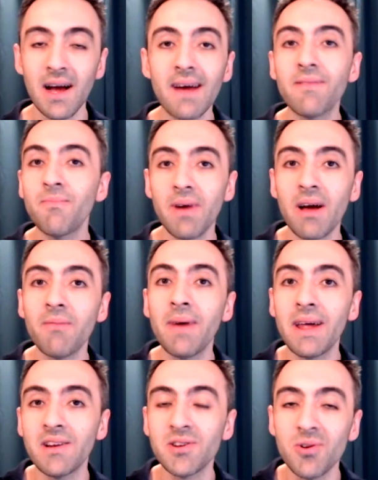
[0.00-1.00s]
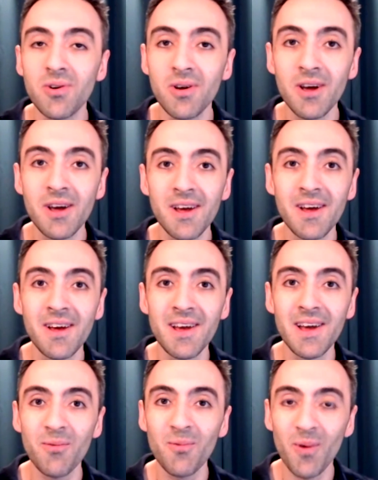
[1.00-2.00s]
I've managed to,
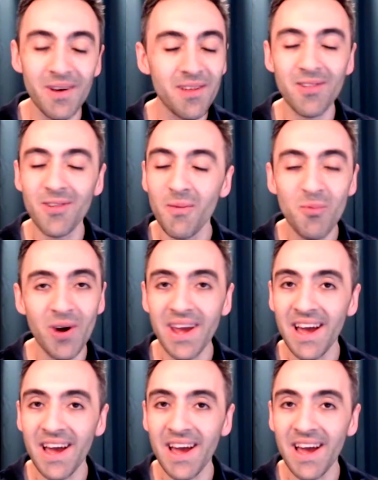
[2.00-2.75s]
in some way,